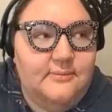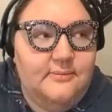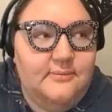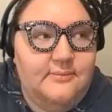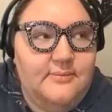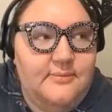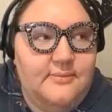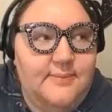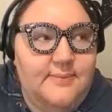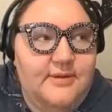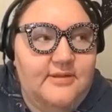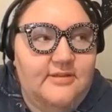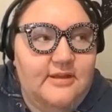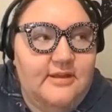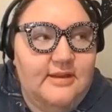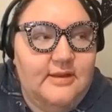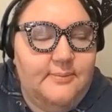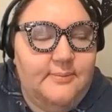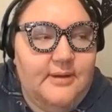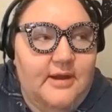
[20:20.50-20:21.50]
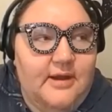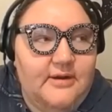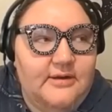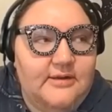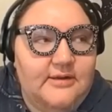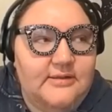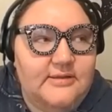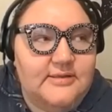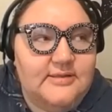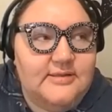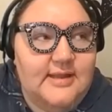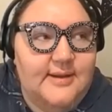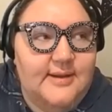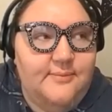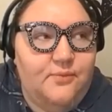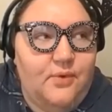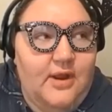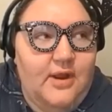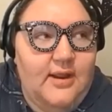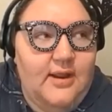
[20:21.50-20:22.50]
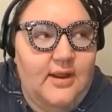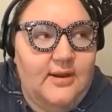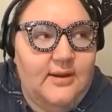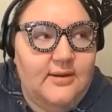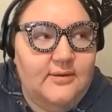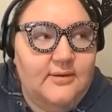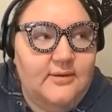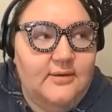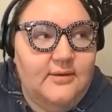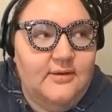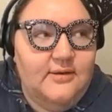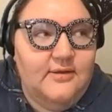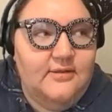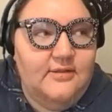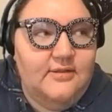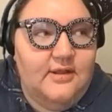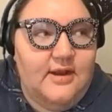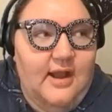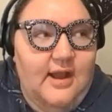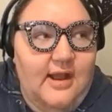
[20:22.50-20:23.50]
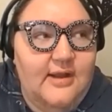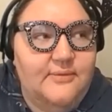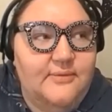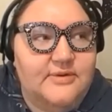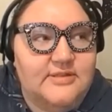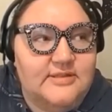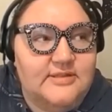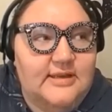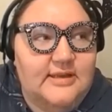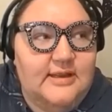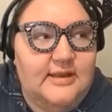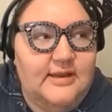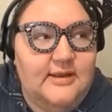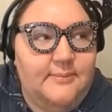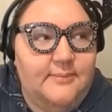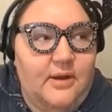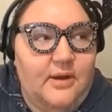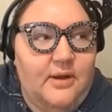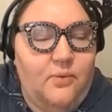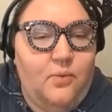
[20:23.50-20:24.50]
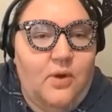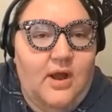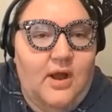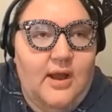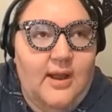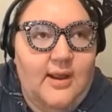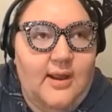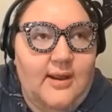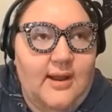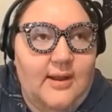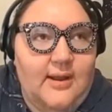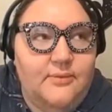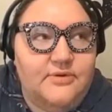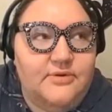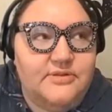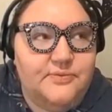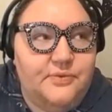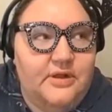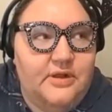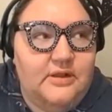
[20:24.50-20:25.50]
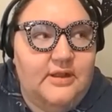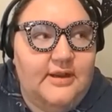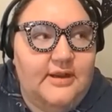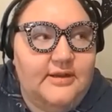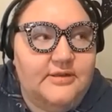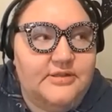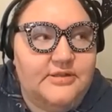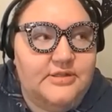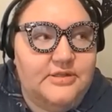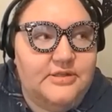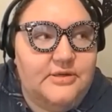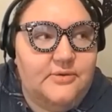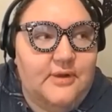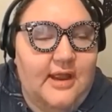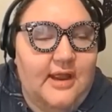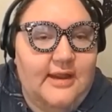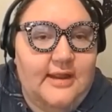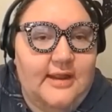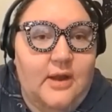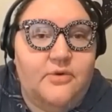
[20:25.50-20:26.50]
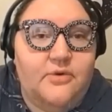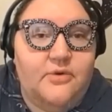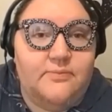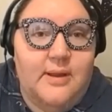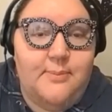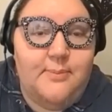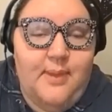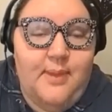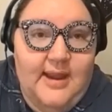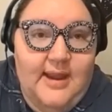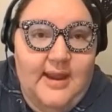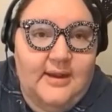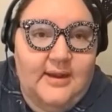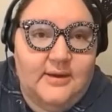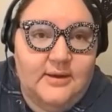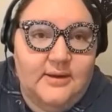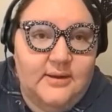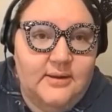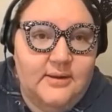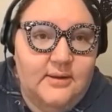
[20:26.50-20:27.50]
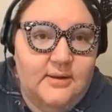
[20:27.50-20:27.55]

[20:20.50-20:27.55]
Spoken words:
maybe think about it in the same way that I was thinking about why I was willing to hang out with my pain,